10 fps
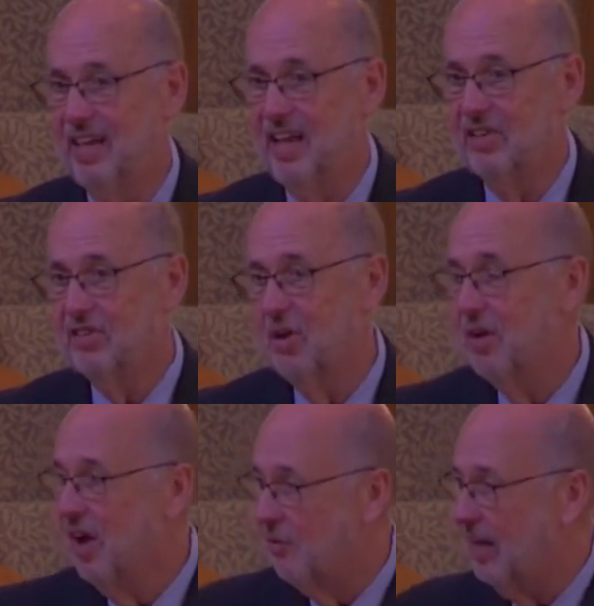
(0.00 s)
So
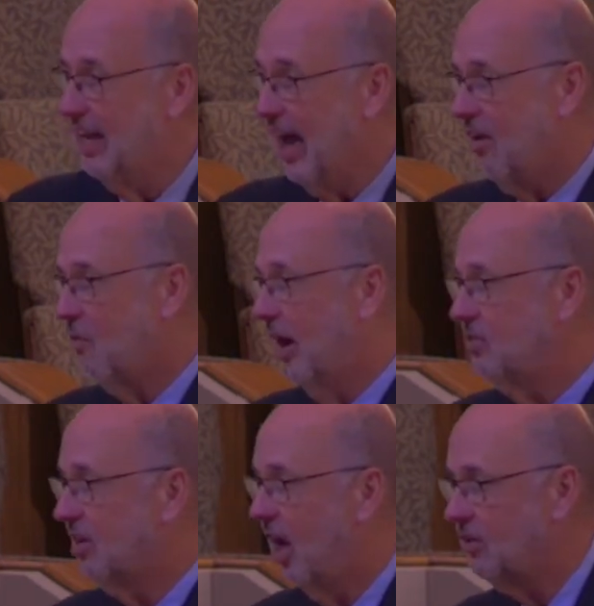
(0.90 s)
we likewise
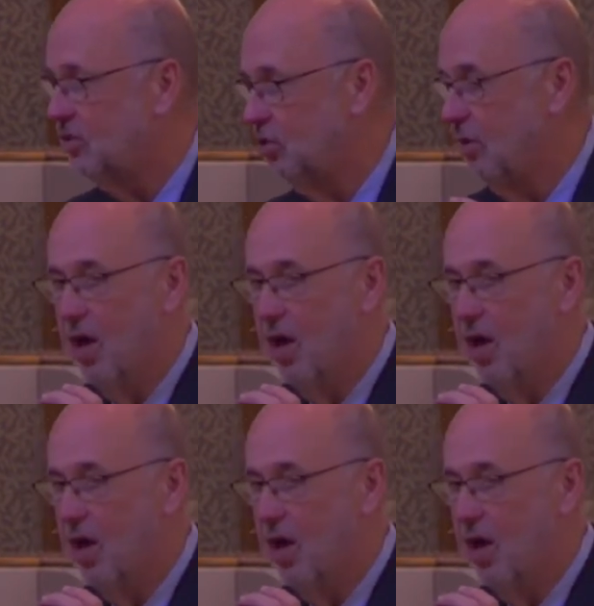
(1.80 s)
ought to